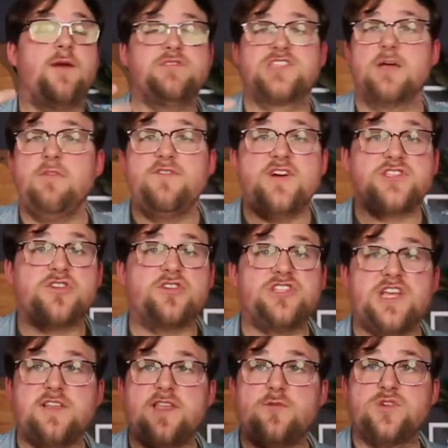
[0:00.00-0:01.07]
Some of us are
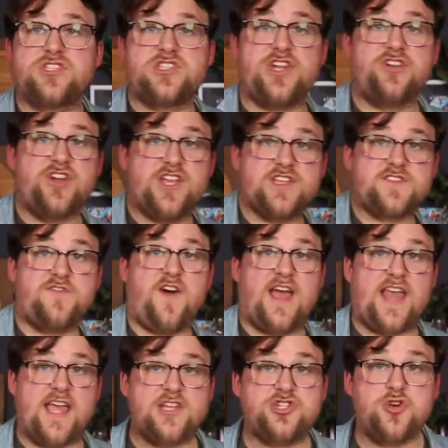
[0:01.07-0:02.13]
dealing with serious
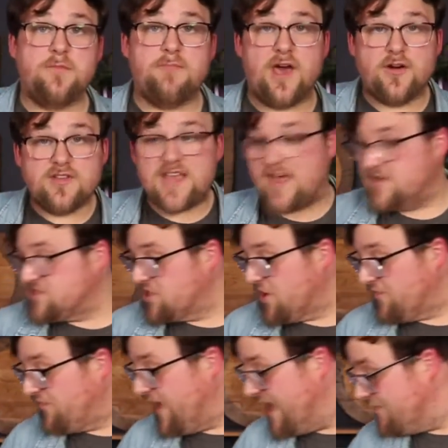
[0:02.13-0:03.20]
financial meltdowns in
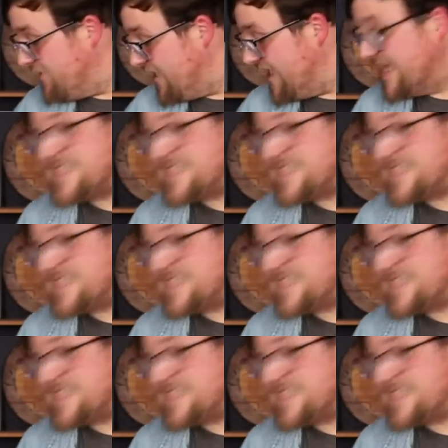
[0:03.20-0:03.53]
our family.